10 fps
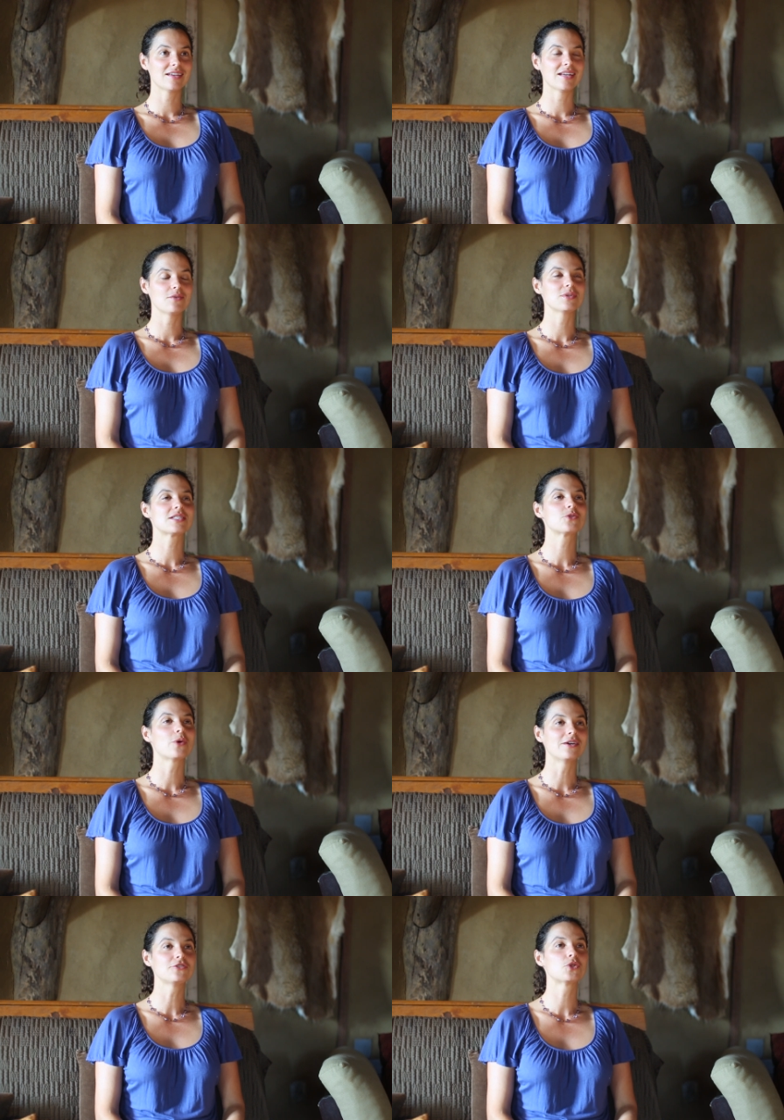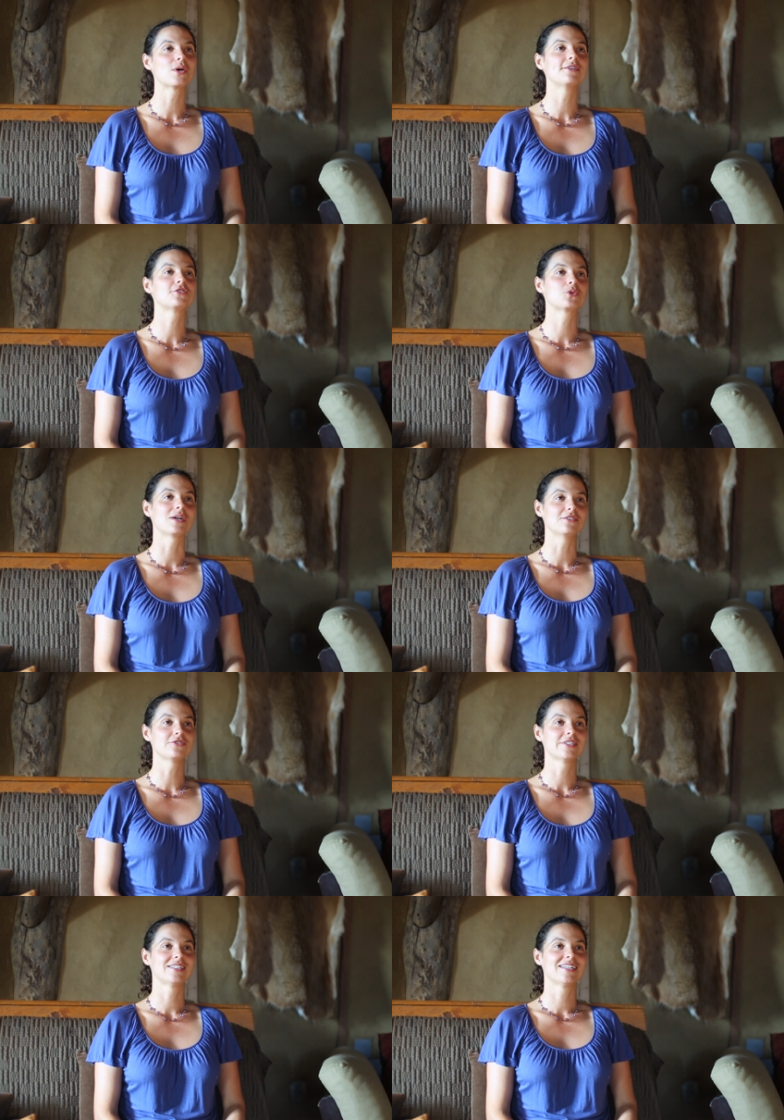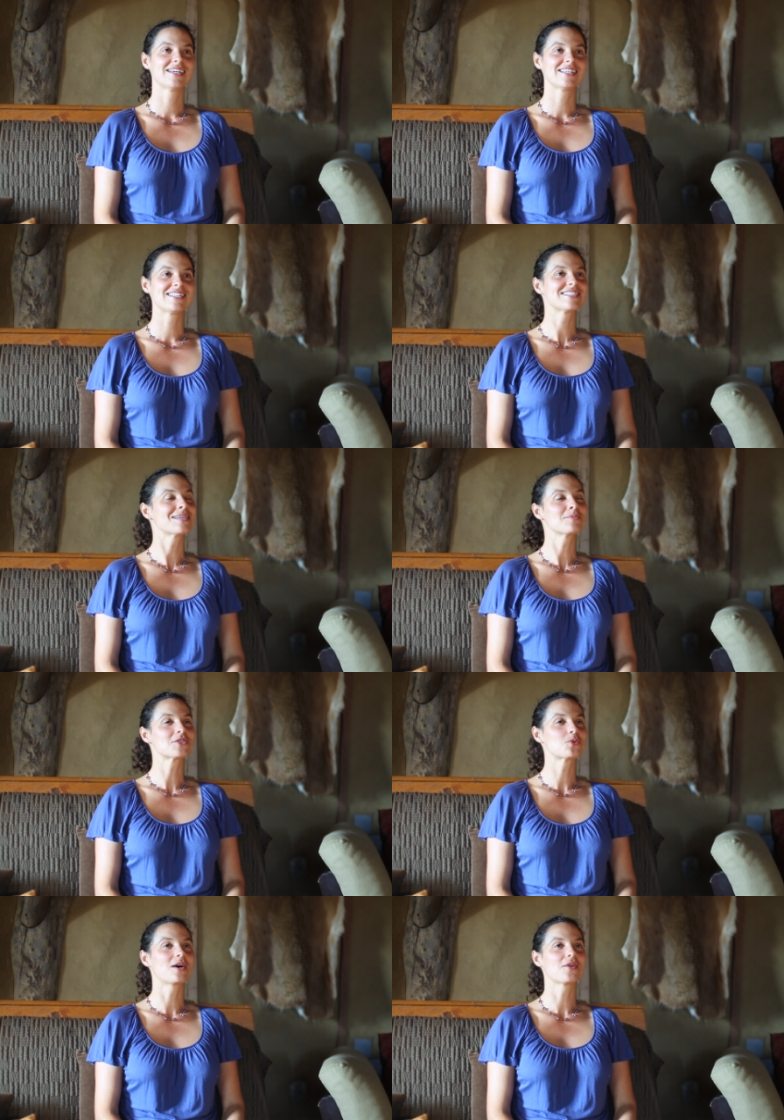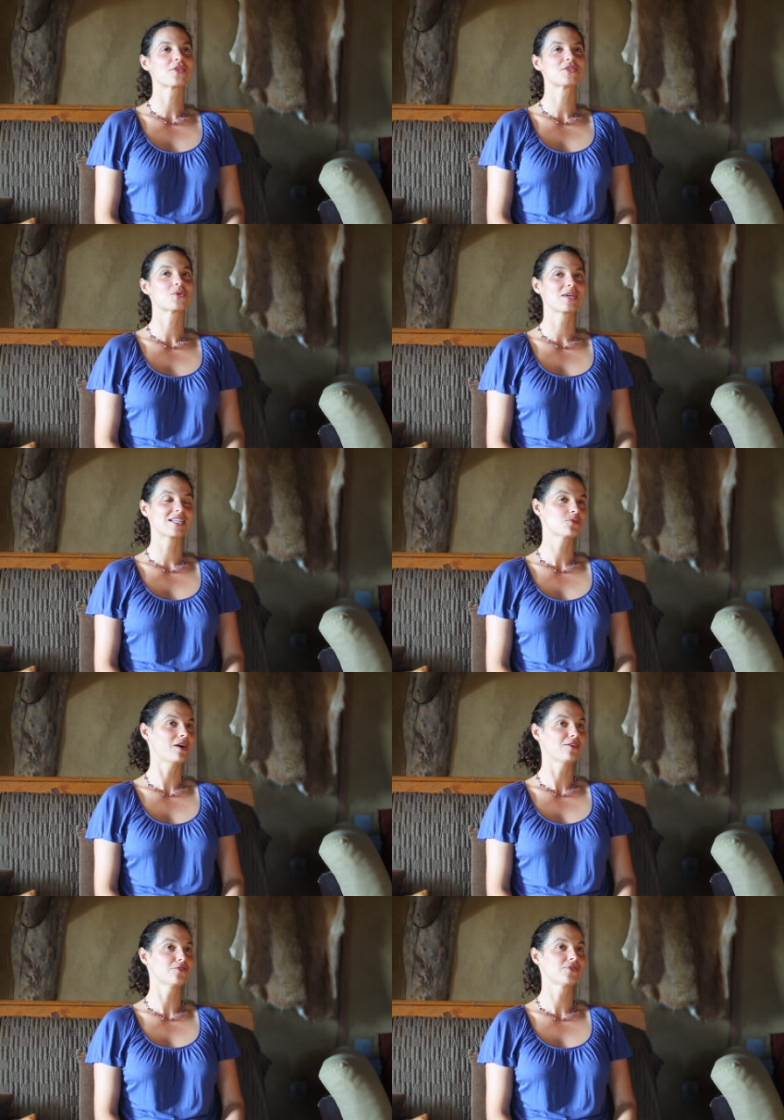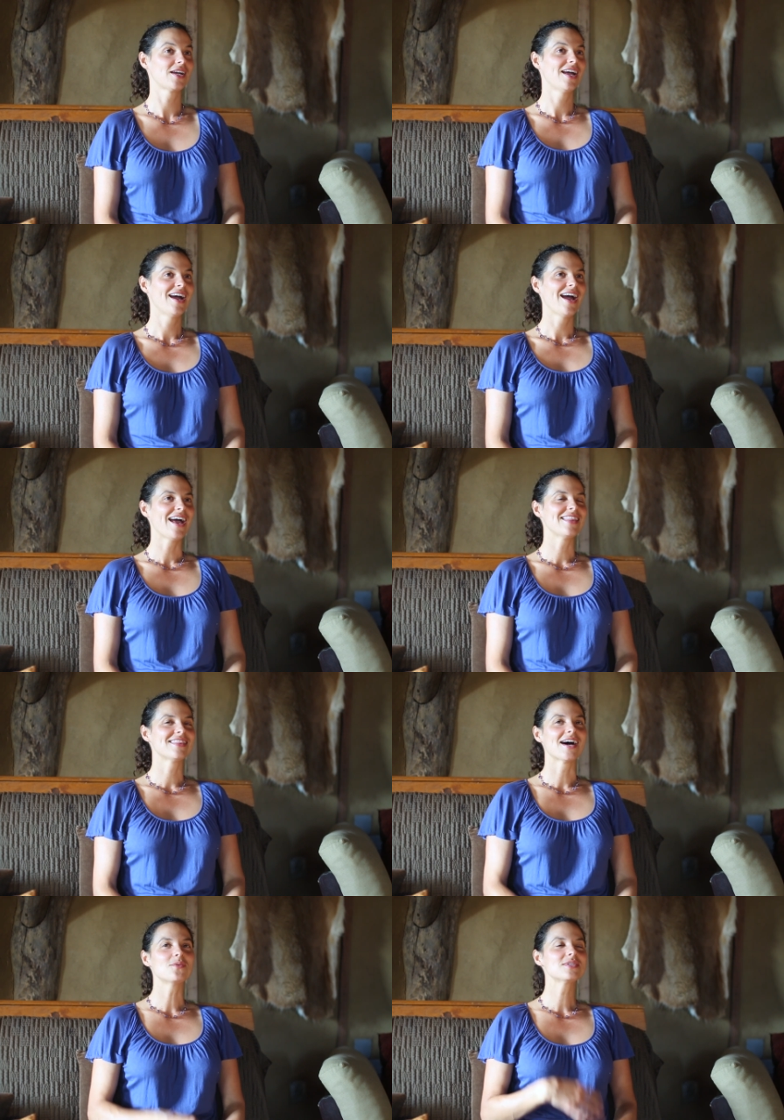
it was 12 12 12 december 12th 2012 and that